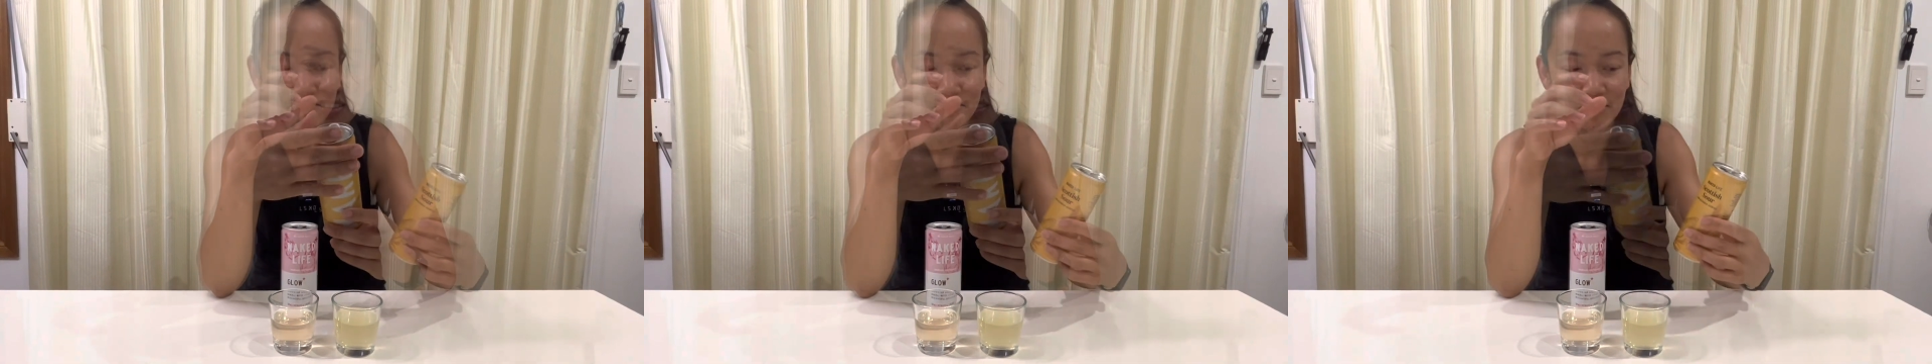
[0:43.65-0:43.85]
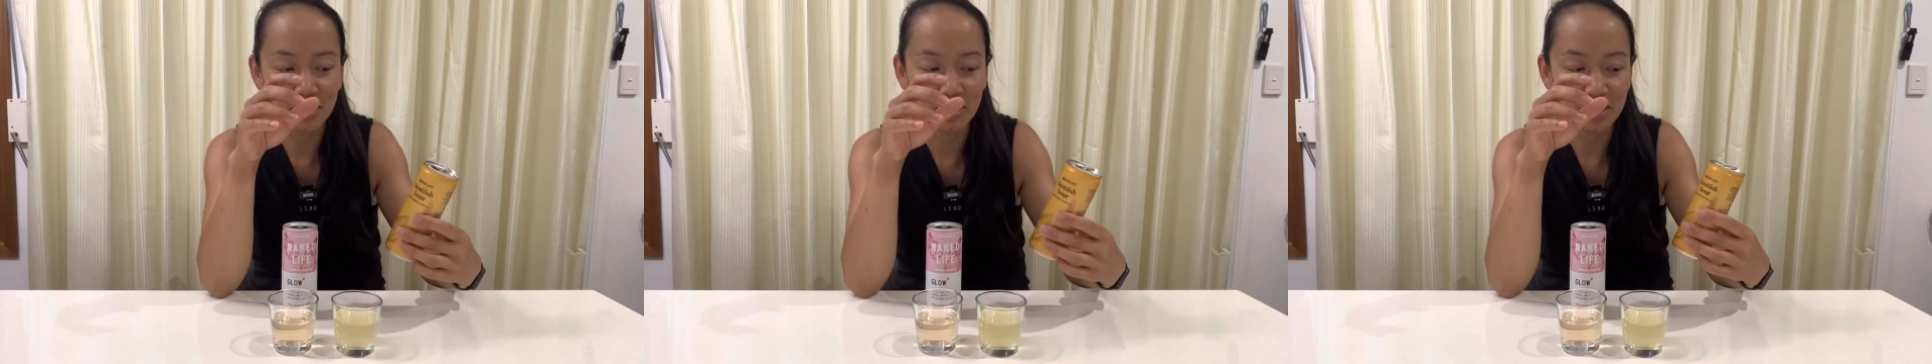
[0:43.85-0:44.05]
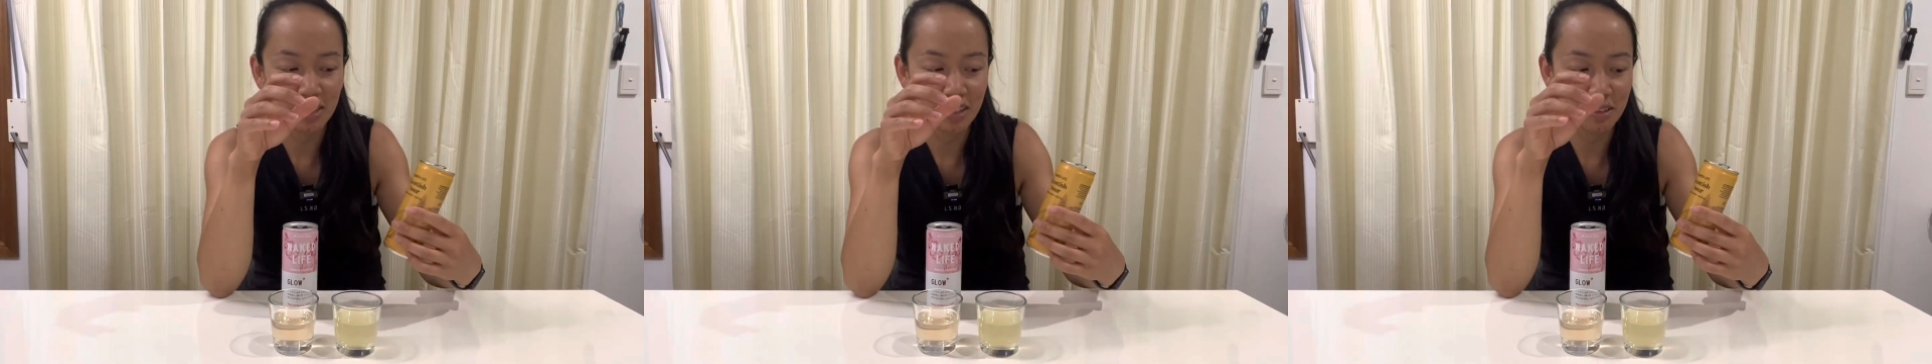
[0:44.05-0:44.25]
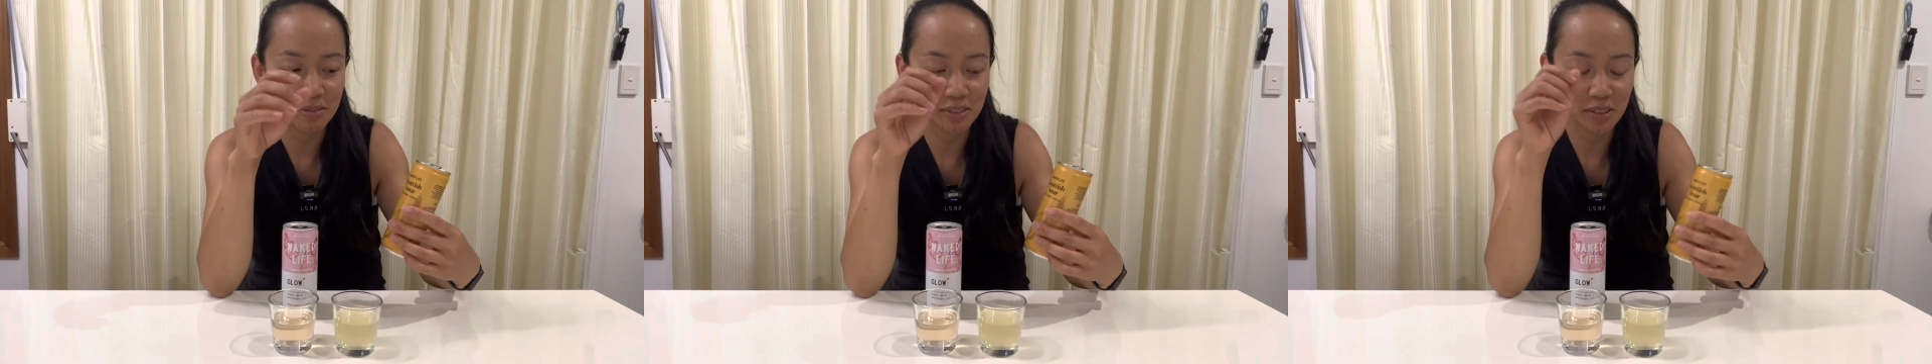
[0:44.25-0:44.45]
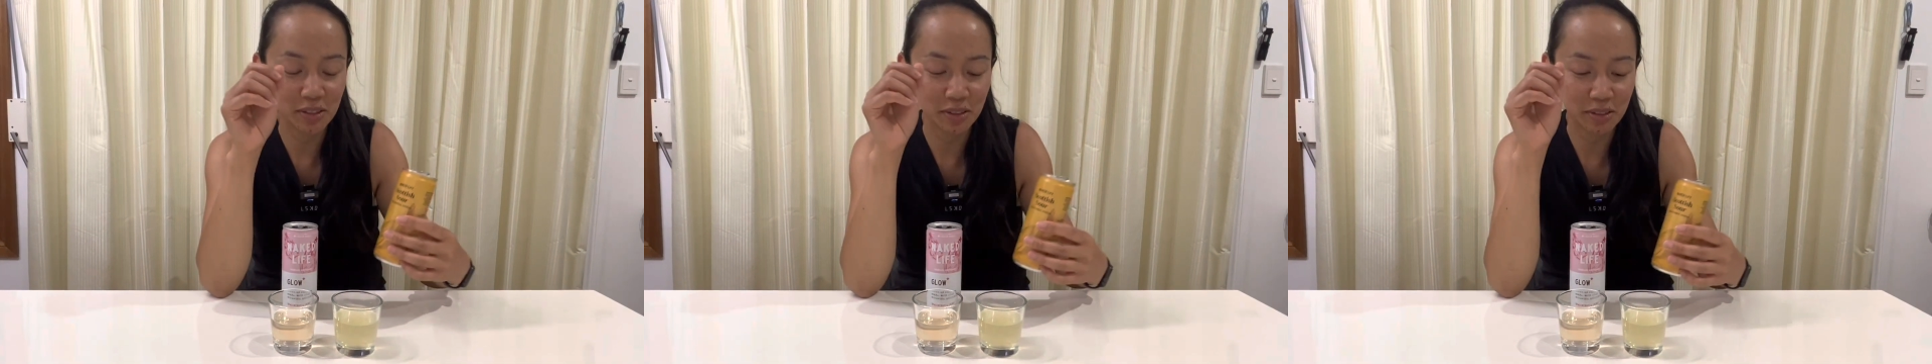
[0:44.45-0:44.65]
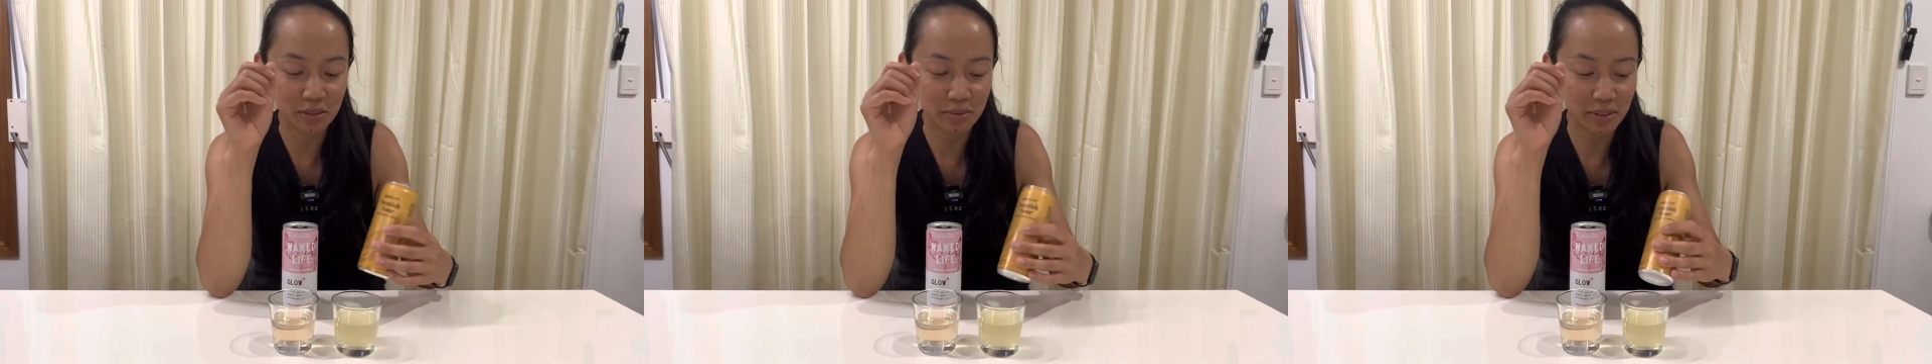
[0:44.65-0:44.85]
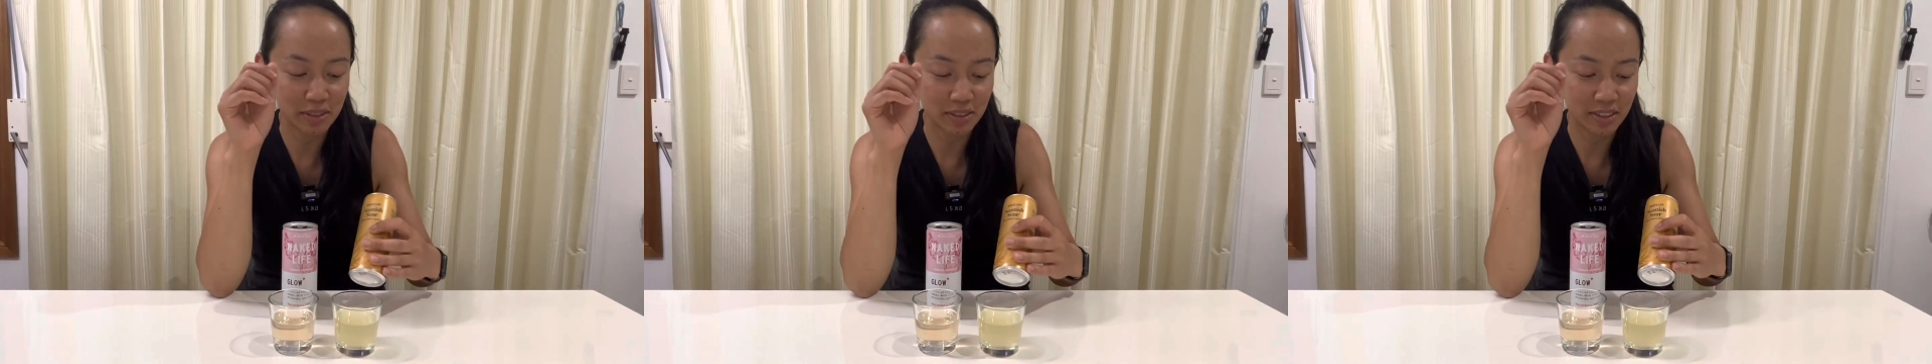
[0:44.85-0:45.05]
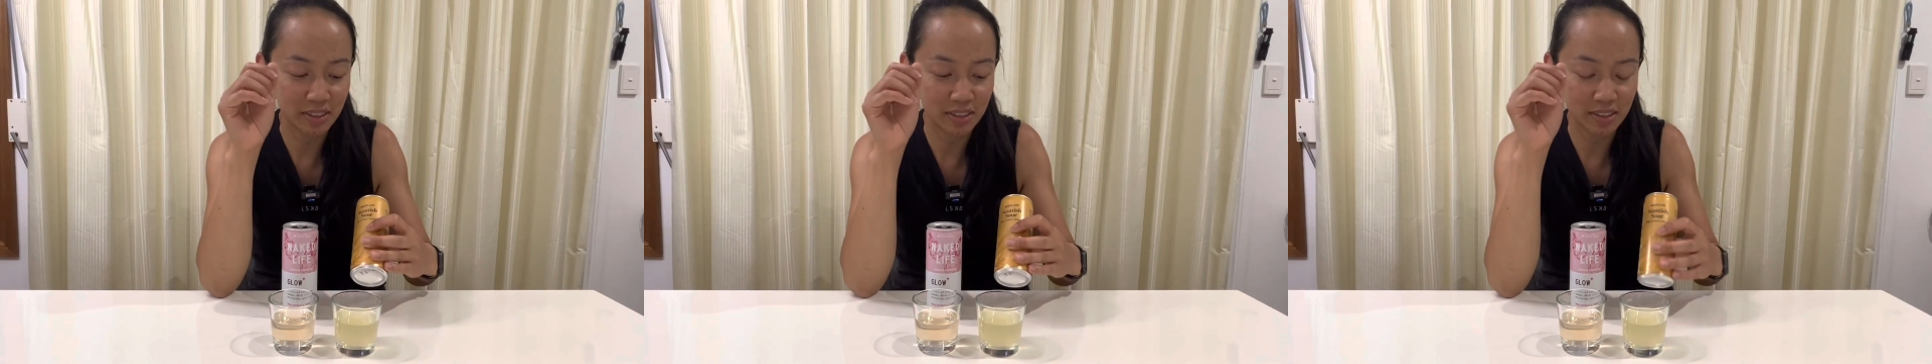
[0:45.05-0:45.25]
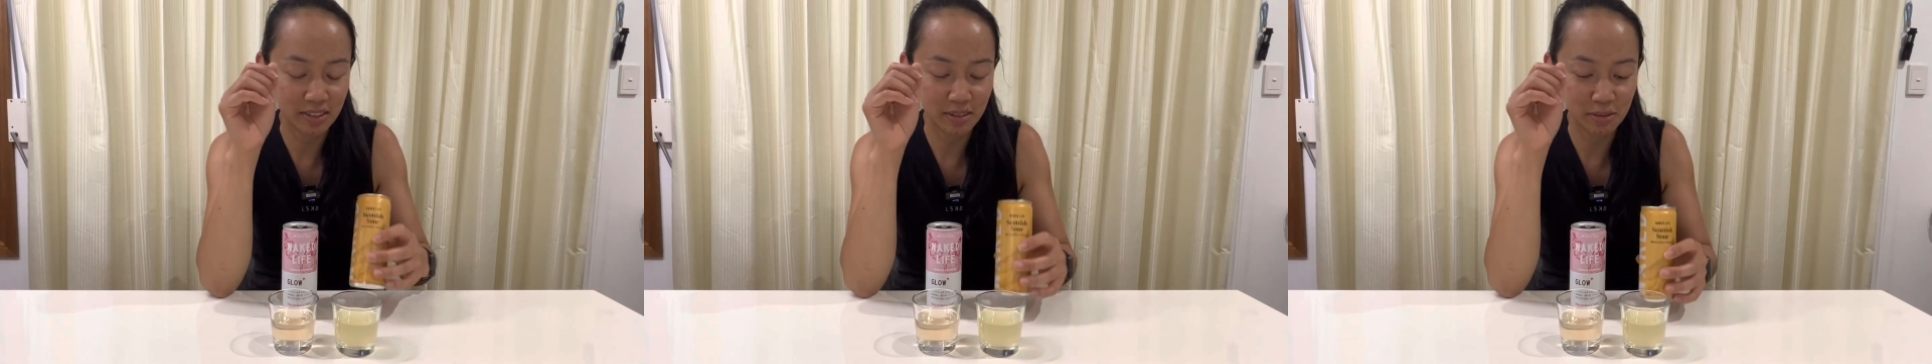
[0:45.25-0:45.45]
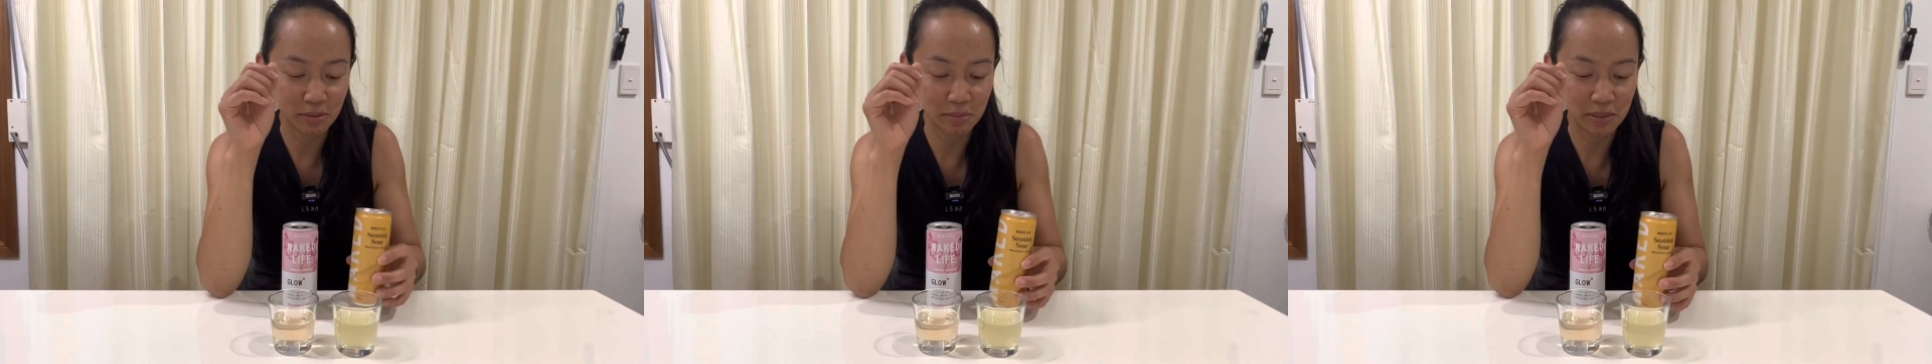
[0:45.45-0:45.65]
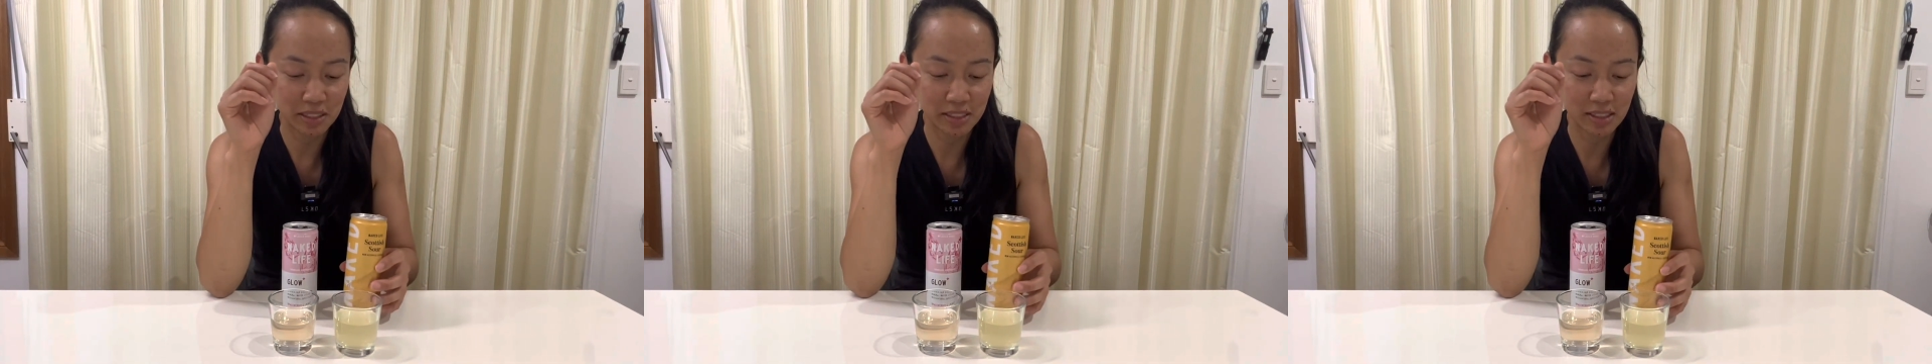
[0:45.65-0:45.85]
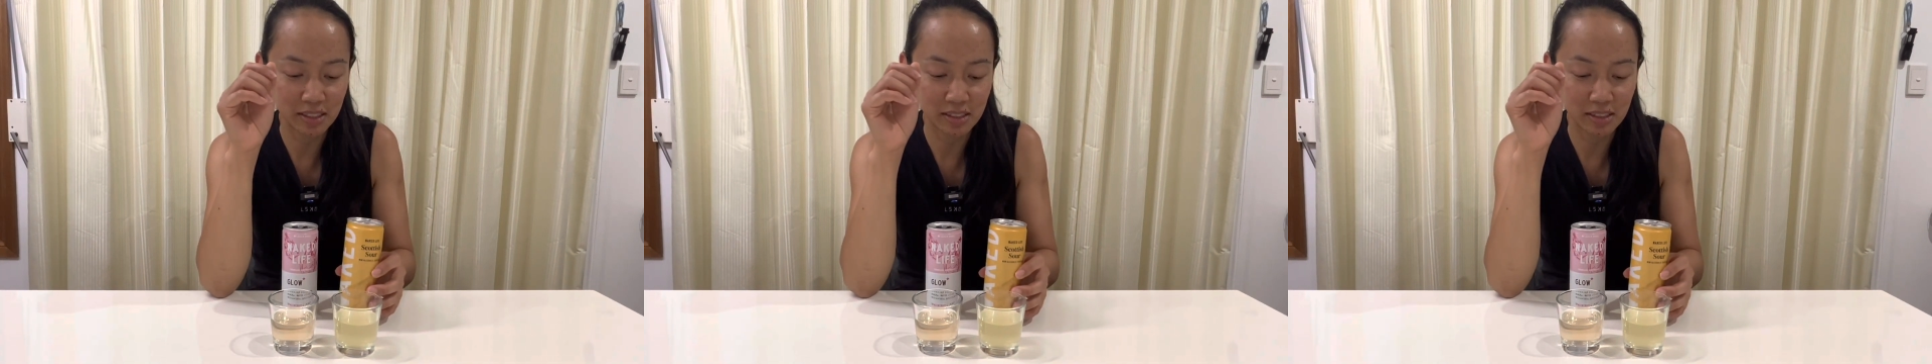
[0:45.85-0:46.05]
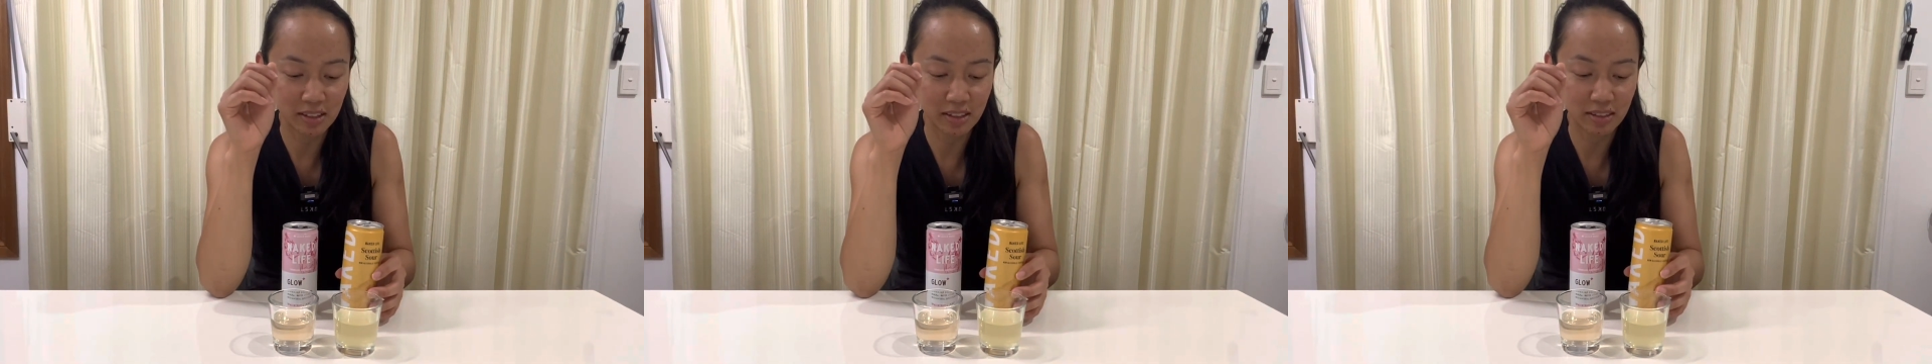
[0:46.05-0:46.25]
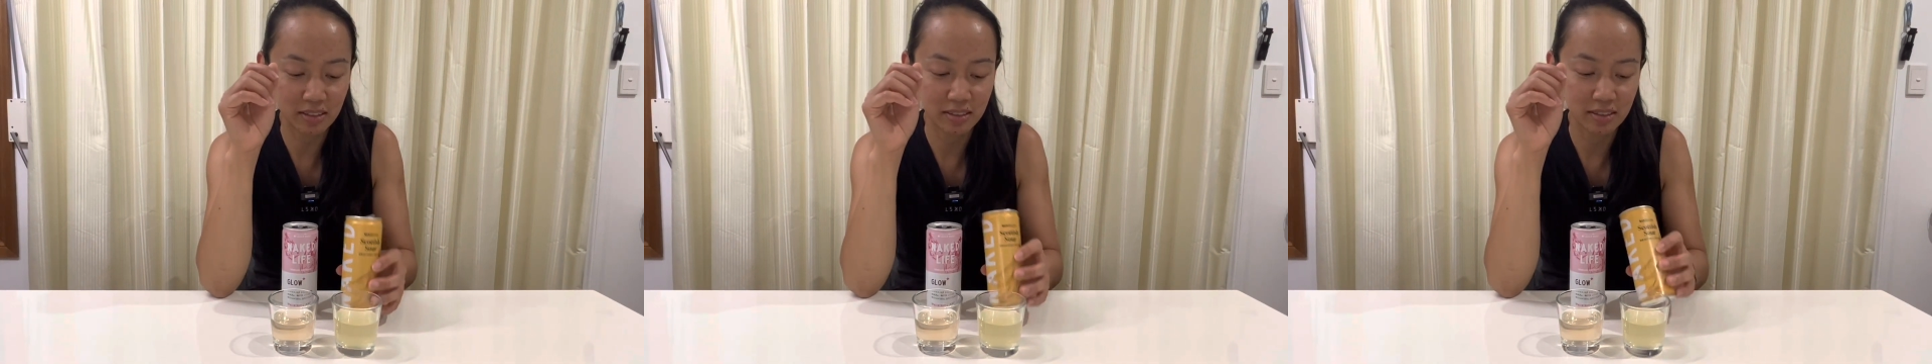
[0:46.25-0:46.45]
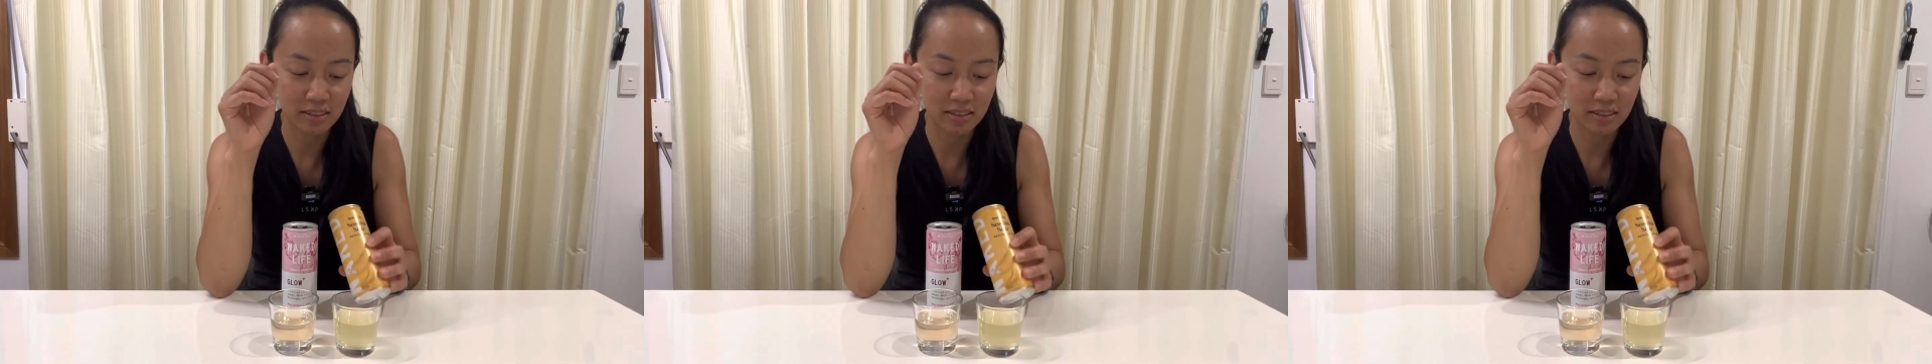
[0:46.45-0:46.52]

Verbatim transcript: Not that I would know what this normally tastes like.